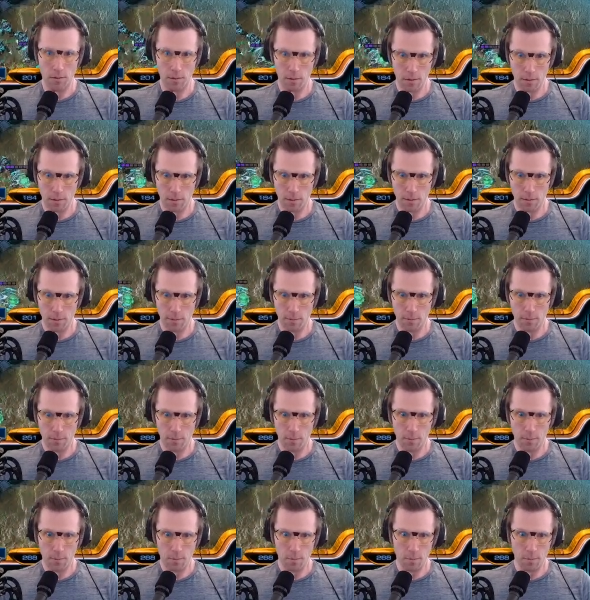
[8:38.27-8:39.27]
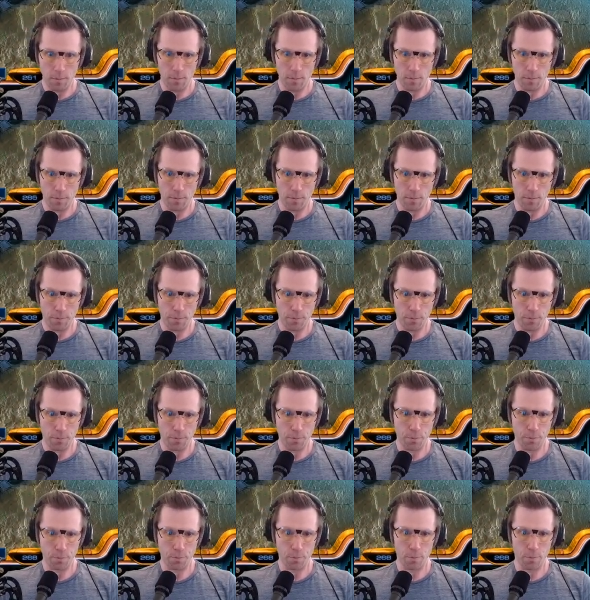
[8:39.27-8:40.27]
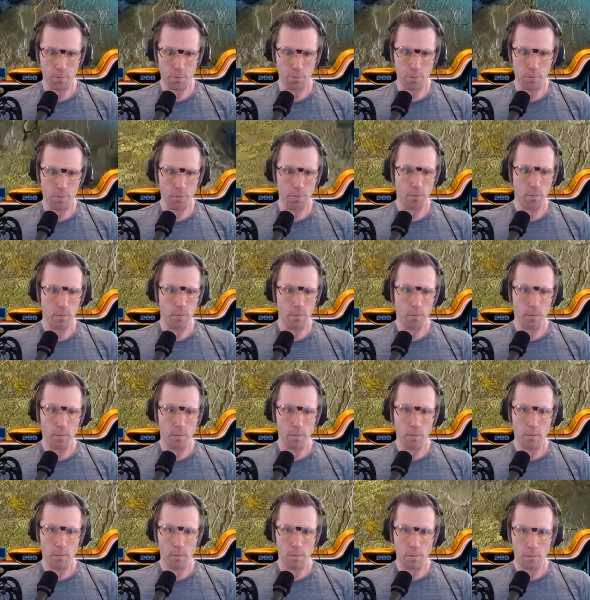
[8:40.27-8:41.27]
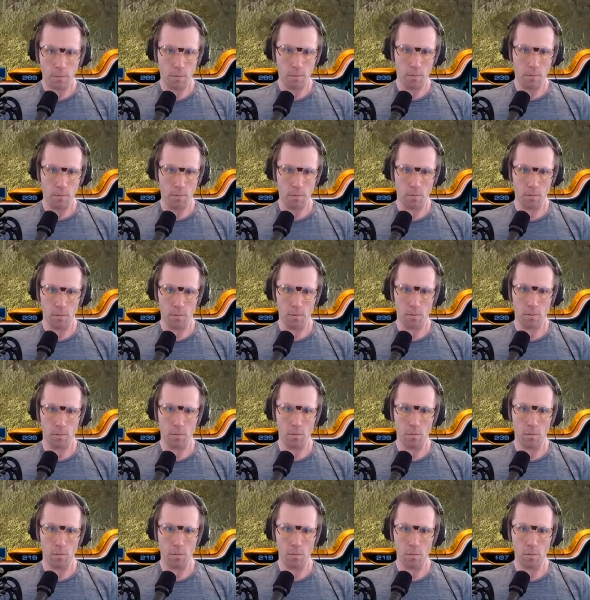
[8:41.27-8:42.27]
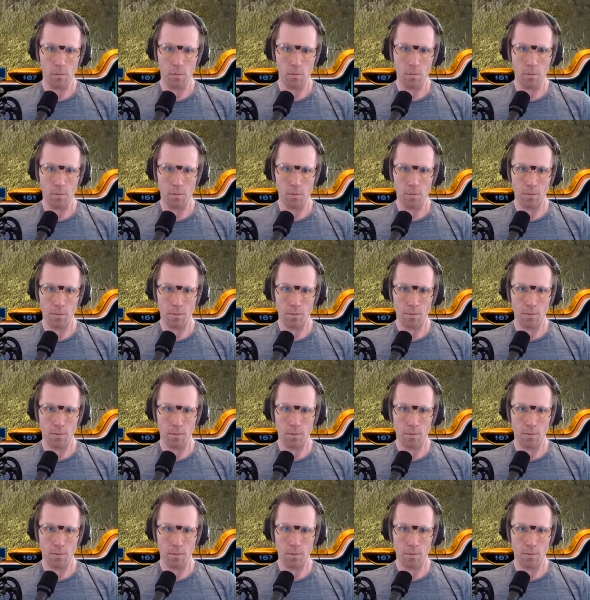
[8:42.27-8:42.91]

(silence)